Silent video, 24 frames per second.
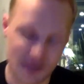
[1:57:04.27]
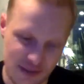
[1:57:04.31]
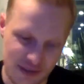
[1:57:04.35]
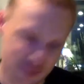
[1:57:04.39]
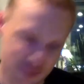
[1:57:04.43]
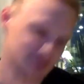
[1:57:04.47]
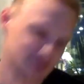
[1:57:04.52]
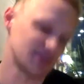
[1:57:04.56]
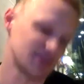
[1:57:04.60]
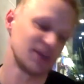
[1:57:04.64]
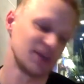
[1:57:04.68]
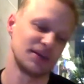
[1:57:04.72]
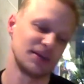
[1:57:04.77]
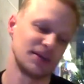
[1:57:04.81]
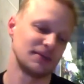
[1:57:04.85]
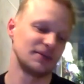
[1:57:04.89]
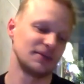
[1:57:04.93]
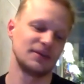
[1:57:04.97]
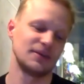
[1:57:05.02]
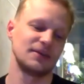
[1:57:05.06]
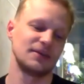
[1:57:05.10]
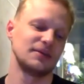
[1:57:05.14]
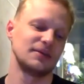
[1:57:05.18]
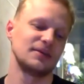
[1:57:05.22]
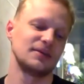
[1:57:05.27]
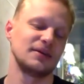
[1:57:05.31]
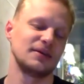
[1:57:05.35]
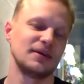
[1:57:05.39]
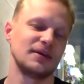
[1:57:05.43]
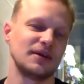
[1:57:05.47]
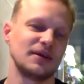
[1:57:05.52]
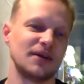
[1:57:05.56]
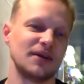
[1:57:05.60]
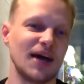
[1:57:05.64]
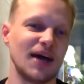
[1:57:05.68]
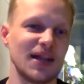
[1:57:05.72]
to understand it and
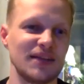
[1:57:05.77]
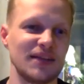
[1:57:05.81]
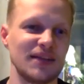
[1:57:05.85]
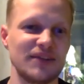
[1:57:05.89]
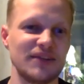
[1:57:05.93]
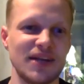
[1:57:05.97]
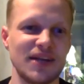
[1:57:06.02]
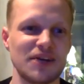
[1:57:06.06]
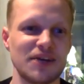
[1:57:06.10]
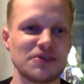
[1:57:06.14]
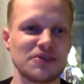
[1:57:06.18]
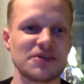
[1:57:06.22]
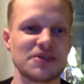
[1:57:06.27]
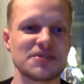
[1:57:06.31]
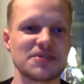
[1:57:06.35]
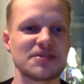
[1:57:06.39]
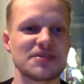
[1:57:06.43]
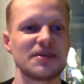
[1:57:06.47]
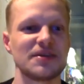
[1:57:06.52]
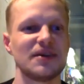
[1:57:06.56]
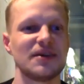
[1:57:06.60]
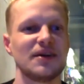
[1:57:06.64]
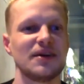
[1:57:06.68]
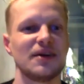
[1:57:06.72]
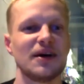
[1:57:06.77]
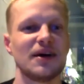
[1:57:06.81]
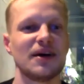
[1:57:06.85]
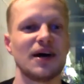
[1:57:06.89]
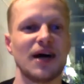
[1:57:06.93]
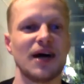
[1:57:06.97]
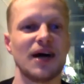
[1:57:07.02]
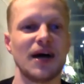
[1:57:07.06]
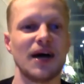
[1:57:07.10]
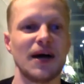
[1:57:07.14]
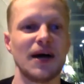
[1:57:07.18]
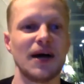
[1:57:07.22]
uh, not live in ignorance.
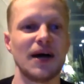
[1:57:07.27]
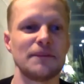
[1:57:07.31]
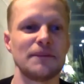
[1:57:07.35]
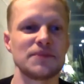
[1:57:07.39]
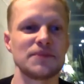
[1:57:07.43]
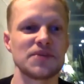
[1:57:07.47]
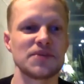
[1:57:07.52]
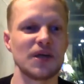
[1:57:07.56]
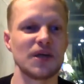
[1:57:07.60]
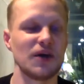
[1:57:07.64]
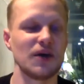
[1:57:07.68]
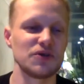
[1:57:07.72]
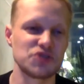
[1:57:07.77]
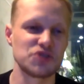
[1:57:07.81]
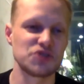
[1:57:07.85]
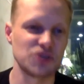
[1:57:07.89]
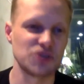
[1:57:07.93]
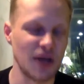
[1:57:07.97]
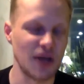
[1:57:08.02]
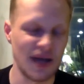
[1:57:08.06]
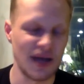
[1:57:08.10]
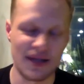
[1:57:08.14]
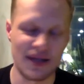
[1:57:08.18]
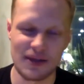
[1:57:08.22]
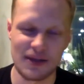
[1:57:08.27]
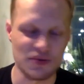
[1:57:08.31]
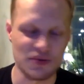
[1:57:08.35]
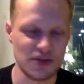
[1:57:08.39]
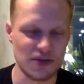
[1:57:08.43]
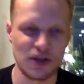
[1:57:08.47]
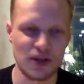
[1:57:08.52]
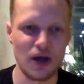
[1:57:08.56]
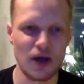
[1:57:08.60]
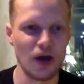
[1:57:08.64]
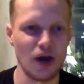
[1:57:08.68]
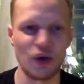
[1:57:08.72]
Um, so uh, that was a
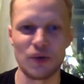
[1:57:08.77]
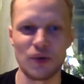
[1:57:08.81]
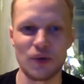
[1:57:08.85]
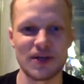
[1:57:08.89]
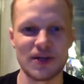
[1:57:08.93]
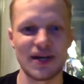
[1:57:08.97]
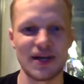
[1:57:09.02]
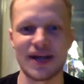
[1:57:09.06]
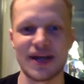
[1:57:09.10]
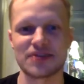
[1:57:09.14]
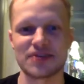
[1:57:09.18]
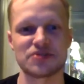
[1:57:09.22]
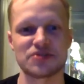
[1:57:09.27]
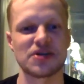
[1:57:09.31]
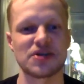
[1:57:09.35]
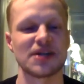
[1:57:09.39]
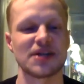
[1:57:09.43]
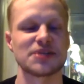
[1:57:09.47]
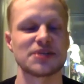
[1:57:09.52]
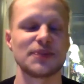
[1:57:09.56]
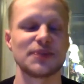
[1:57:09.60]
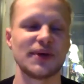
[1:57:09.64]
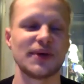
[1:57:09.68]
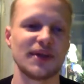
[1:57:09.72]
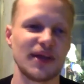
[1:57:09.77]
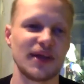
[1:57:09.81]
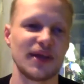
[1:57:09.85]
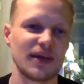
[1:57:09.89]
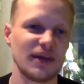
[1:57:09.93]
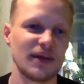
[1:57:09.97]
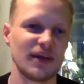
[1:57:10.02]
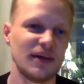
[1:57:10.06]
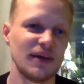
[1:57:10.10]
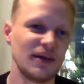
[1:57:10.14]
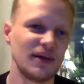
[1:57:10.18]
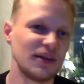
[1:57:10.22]
long-winded answer, Janice, but like
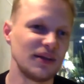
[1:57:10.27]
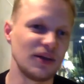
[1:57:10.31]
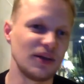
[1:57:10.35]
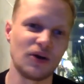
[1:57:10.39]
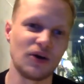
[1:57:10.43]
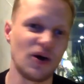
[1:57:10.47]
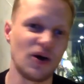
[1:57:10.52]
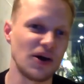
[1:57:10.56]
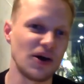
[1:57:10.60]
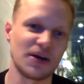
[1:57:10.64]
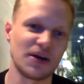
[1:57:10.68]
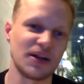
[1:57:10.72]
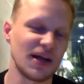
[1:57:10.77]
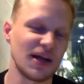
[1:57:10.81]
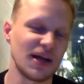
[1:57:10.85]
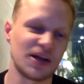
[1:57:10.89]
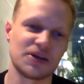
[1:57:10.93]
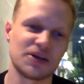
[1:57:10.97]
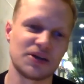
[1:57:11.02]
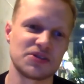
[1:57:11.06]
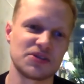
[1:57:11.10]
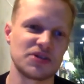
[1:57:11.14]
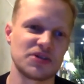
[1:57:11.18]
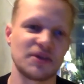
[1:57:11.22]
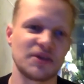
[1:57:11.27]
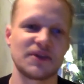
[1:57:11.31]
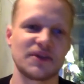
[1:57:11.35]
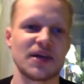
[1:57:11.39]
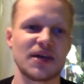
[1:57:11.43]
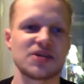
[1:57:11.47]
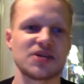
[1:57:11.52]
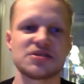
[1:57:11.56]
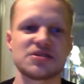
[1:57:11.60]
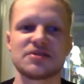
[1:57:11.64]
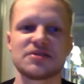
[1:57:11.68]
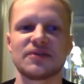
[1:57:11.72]
there aren't a lot of good
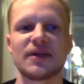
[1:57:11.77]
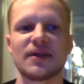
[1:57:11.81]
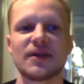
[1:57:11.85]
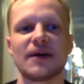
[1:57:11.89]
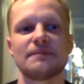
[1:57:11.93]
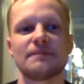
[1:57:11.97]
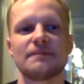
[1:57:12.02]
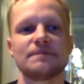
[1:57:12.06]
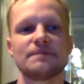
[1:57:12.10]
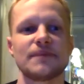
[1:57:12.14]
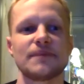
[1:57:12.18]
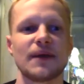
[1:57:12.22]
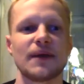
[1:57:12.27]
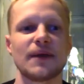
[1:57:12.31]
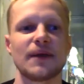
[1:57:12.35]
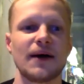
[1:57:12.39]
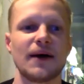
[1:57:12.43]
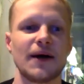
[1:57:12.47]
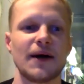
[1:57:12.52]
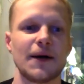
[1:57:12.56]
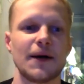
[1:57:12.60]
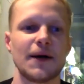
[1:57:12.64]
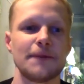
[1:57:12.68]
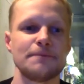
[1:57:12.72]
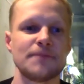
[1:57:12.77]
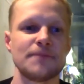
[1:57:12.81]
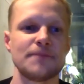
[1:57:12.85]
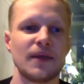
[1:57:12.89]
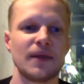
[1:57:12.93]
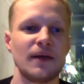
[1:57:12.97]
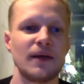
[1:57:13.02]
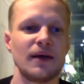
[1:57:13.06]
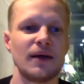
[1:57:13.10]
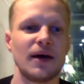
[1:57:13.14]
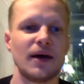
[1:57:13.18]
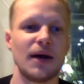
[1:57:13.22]
certifications for that. Um,
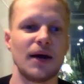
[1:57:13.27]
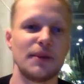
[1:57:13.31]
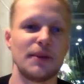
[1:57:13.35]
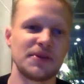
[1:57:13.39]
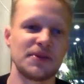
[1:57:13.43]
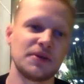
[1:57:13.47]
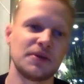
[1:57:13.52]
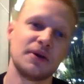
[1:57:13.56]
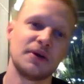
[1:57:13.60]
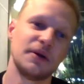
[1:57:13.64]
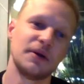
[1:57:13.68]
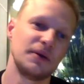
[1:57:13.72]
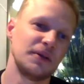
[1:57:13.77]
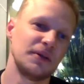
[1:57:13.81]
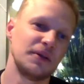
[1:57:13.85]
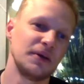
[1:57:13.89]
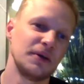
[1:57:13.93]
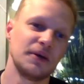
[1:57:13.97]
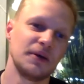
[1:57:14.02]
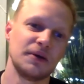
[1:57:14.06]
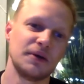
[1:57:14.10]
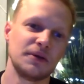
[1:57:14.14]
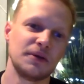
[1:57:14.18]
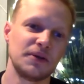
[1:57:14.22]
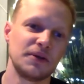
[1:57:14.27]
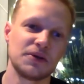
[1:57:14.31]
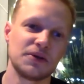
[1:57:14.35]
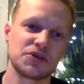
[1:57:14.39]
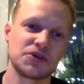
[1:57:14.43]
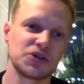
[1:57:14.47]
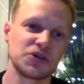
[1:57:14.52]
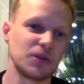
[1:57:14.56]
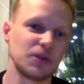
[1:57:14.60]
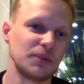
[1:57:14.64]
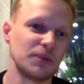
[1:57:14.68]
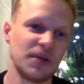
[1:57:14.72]
uh, but there, there, there
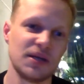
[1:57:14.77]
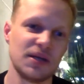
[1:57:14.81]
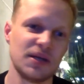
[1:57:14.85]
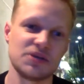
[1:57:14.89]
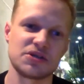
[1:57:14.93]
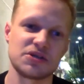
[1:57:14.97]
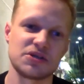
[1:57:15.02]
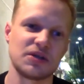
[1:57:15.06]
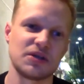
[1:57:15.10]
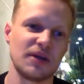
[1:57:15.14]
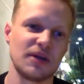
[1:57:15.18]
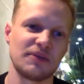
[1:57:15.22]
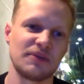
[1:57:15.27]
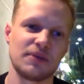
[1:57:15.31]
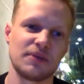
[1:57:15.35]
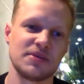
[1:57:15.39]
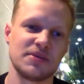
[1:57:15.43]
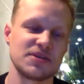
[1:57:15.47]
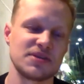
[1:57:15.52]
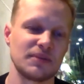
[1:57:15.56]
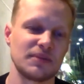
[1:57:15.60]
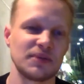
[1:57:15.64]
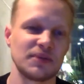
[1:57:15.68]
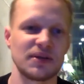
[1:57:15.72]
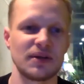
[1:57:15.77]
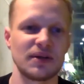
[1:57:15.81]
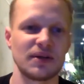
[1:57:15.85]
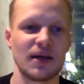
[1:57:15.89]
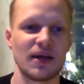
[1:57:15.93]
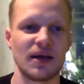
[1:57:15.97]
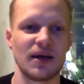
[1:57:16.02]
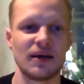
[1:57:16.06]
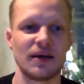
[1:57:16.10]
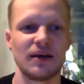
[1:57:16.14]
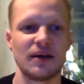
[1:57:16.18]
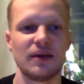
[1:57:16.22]
should be, and it should definitely be something
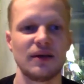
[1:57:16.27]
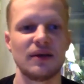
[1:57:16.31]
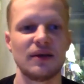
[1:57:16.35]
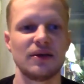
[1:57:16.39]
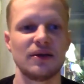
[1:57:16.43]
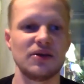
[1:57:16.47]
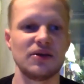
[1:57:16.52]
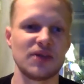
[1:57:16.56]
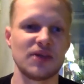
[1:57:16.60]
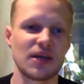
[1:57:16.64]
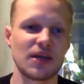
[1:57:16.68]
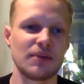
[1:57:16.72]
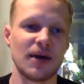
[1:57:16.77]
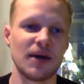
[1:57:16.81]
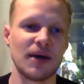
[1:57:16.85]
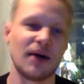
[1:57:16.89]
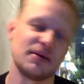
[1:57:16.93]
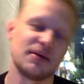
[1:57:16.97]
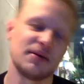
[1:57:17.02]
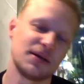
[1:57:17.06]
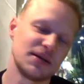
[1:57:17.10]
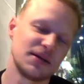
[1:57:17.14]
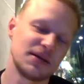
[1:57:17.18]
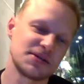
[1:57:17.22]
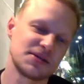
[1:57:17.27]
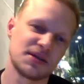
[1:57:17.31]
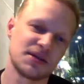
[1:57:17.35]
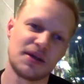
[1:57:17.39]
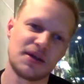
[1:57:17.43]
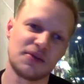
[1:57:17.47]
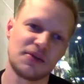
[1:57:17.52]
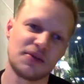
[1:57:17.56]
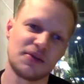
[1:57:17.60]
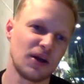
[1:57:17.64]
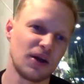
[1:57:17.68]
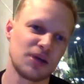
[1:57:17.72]
that you think about. And it's
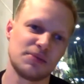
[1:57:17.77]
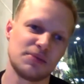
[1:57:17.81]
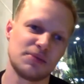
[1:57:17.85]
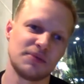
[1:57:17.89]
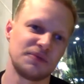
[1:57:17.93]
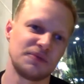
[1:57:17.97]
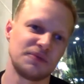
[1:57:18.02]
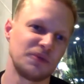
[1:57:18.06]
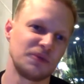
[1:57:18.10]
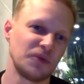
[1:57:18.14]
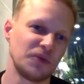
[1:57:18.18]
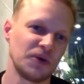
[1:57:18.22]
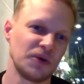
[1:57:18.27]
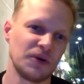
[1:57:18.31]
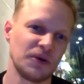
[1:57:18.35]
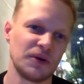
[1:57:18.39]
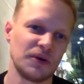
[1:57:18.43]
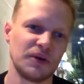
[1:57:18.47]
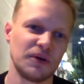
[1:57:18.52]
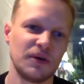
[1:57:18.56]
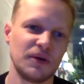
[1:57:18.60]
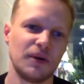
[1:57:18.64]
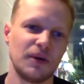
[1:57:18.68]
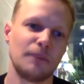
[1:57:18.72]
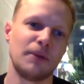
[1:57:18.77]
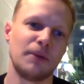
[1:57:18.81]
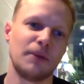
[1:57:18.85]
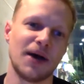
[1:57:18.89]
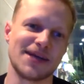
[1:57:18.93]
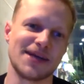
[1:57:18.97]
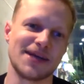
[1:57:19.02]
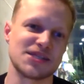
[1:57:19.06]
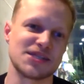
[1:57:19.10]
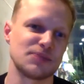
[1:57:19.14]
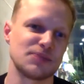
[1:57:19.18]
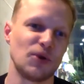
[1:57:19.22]
another argument for
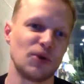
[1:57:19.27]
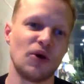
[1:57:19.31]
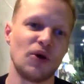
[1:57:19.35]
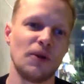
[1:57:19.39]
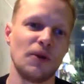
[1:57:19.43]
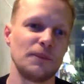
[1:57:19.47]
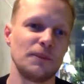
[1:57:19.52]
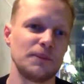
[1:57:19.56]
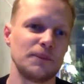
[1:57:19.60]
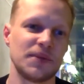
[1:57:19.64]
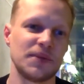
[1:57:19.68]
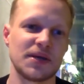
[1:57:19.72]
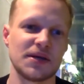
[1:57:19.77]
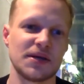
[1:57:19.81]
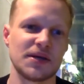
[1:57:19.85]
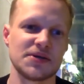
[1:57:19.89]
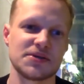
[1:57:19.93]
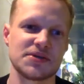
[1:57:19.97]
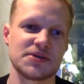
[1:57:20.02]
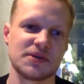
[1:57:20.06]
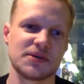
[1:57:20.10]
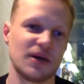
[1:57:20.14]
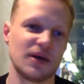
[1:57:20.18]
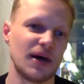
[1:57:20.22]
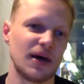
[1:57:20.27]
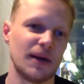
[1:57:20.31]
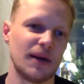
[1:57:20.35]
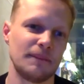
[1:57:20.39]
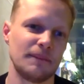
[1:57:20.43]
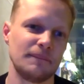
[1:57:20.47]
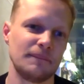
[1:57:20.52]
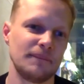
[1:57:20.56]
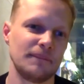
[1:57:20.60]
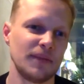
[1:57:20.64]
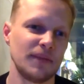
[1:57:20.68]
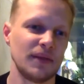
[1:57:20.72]
buying small because,
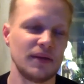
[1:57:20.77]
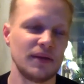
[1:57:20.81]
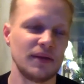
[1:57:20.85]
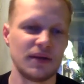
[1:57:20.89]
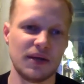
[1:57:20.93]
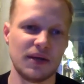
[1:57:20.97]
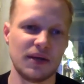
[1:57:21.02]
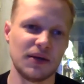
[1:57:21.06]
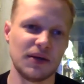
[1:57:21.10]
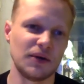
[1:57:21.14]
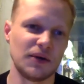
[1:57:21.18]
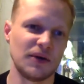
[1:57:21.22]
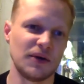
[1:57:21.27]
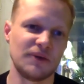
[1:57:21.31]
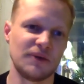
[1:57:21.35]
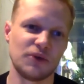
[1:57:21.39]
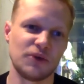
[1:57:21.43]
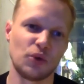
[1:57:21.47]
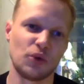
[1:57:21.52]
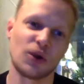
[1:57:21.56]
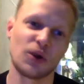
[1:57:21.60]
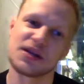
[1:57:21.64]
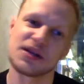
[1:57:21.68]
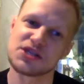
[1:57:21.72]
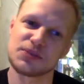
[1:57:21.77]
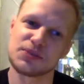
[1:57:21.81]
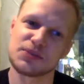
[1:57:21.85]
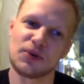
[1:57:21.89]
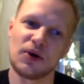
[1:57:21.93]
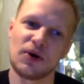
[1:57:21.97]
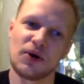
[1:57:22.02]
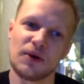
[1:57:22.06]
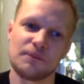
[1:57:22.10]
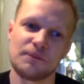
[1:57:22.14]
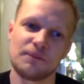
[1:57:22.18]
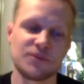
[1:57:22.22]
um, you know, if you're working
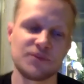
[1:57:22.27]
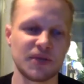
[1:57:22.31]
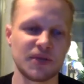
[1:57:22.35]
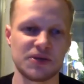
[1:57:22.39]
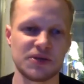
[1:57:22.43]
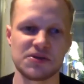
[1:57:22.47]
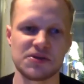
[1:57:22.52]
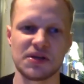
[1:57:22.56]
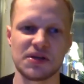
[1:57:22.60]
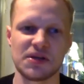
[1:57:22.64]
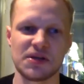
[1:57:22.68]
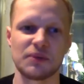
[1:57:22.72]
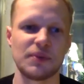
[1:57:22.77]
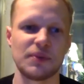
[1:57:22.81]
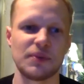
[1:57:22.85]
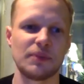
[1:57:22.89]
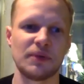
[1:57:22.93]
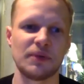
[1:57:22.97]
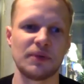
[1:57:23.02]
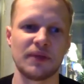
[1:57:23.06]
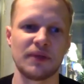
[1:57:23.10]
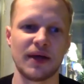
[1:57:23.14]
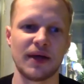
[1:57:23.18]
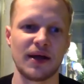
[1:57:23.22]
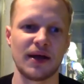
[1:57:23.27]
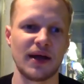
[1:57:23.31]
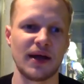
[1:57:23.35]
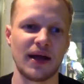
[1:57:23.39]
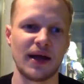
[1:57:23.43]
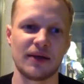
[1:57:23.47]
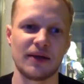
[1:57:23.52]
small, then you're dealing with people that